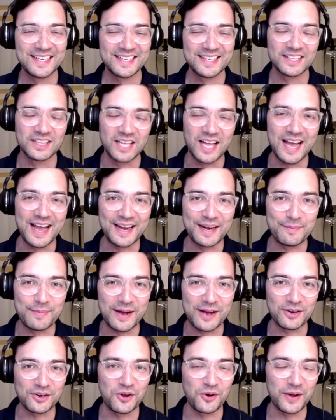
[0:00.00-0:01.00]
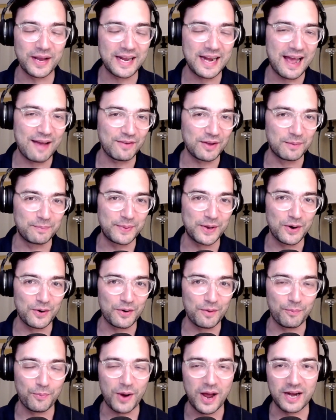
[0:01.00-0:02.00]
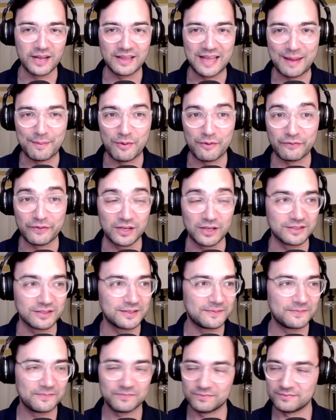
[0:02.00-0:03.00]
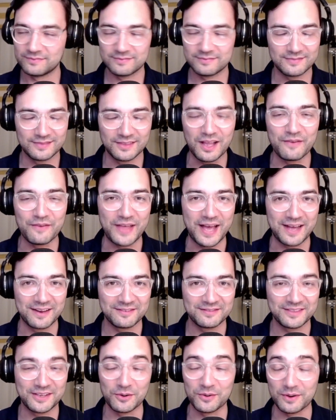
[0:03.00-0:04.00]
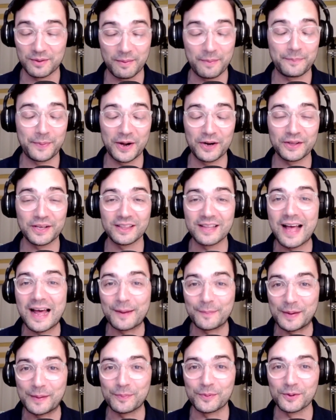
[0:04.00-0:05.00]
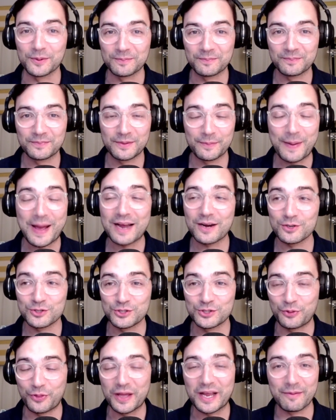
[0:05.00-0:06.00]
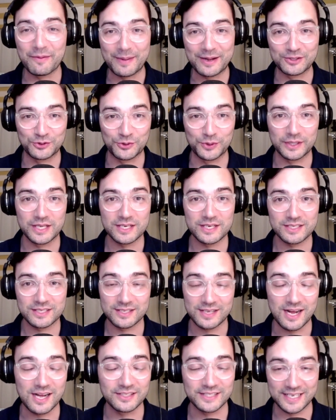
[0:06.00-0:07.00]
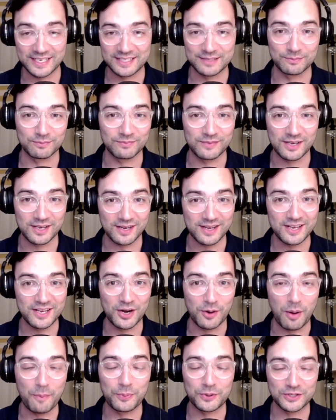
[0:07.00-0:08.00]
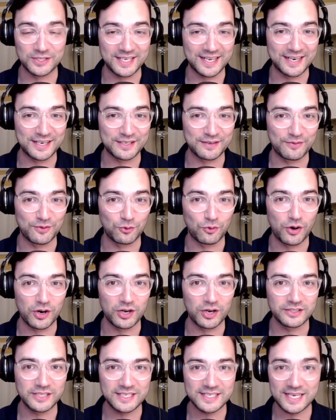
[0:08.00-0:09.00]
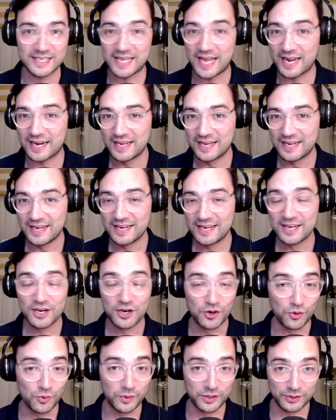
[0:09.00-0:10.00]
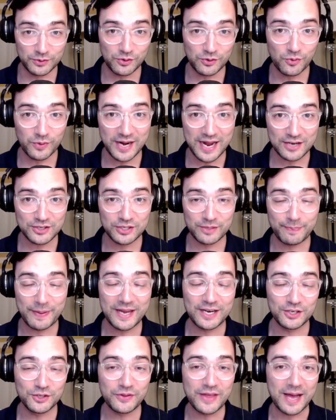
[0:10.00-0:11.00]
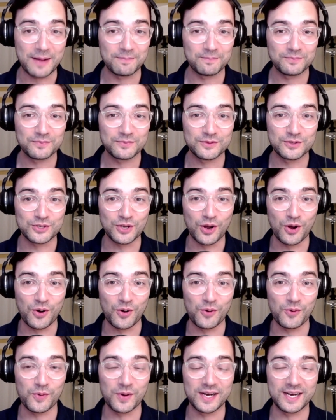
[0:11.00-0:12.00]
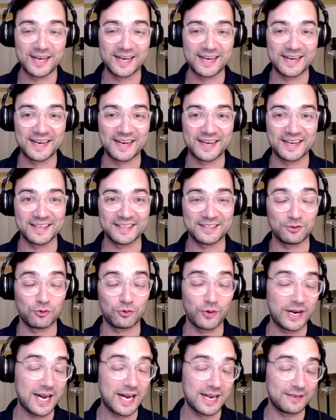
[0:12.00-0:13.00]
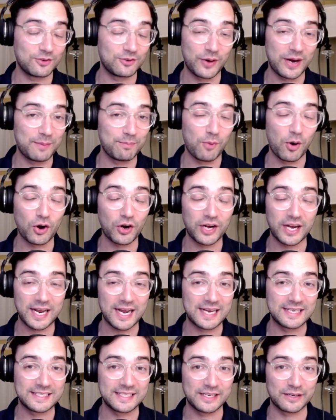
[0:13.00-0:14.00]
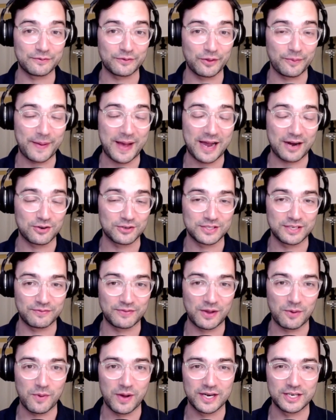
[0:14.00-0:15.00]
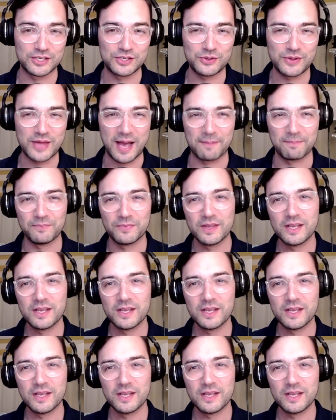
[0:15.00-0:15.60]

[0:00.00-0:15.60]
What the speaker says: line about going and having a beer and brought at Lambeau Field. Love that. There are apparently a lot of people. The Packers should think about doing this. I'll take some, a percentage of the royalties on that. Who would actually pay to do that? So great marketing idea for the Packers if they want to do that.